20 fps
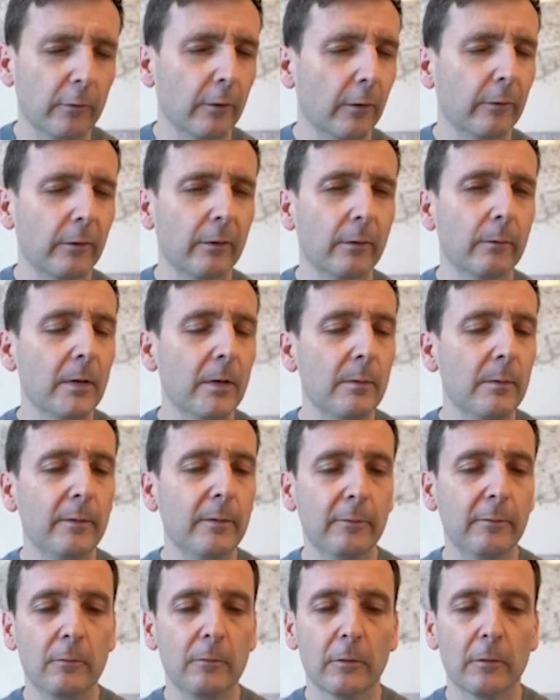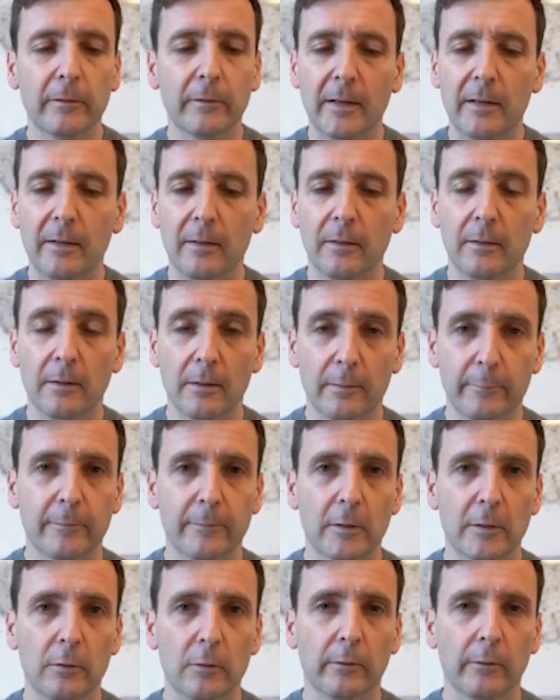So maybe if you've not taken enough
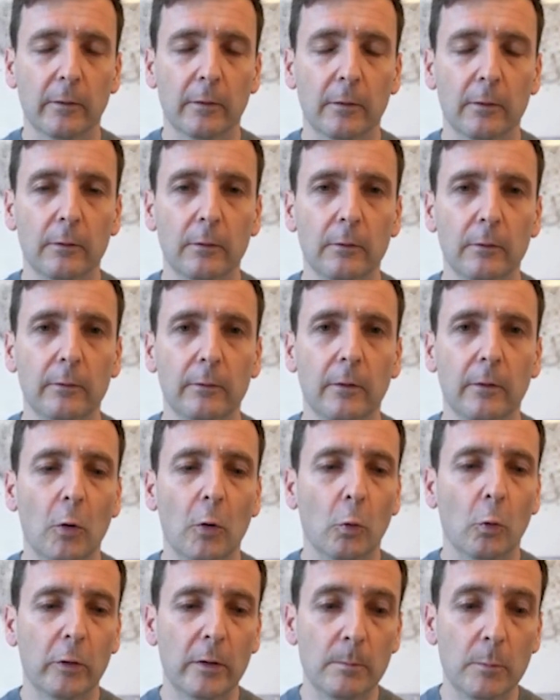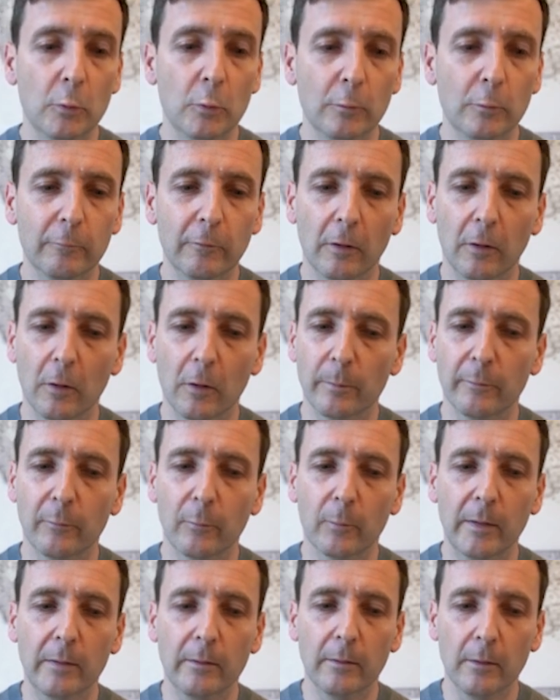photos, or you moved a lot between
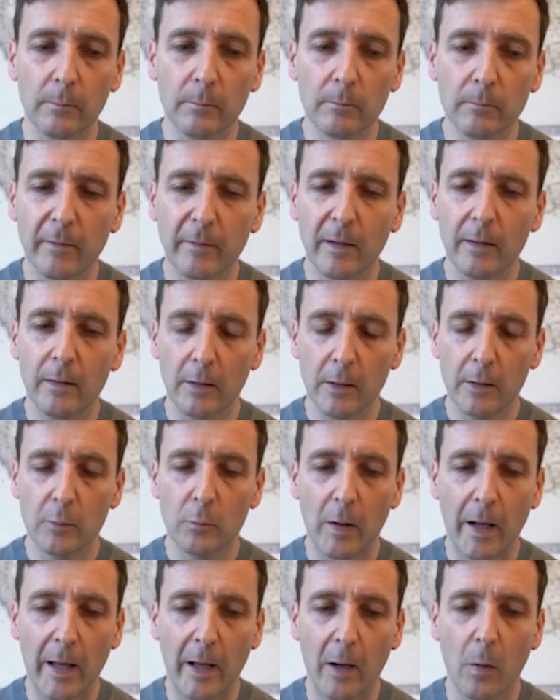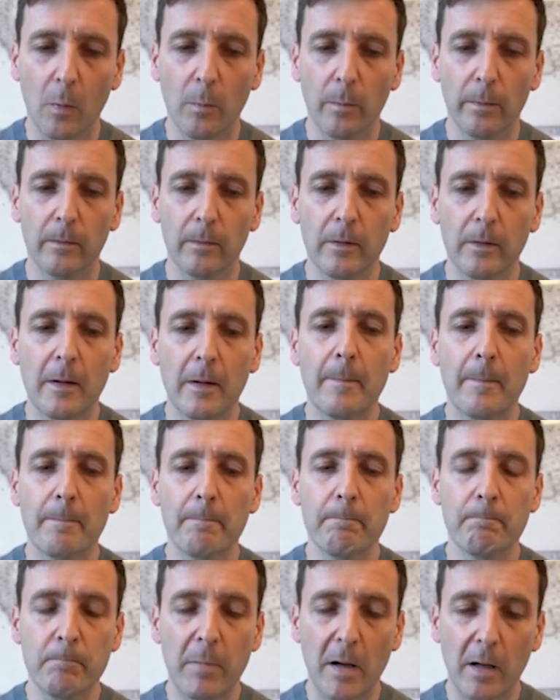them, then low will help,
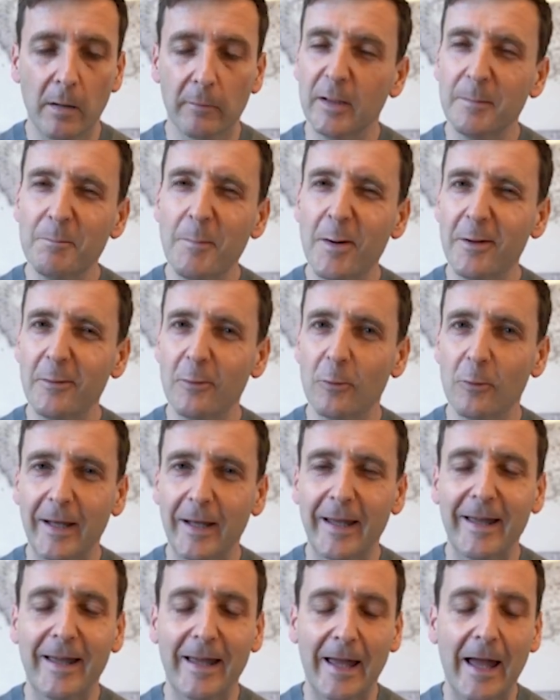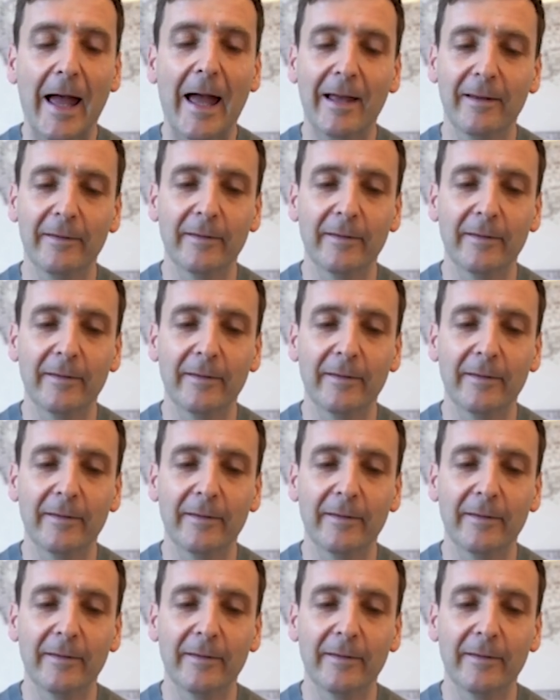but you might not get as